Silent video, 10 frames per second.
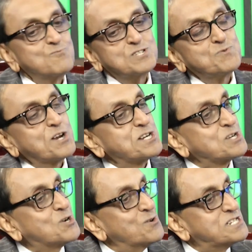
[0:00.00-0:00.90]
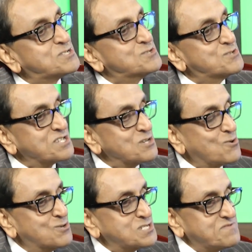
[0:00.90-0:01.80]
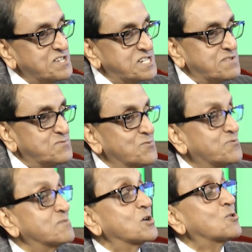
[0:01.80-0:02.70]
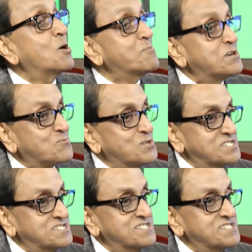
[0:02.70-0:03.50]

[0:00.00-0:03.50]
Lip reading: which we are going to go into during the course of the interview from the corporate world.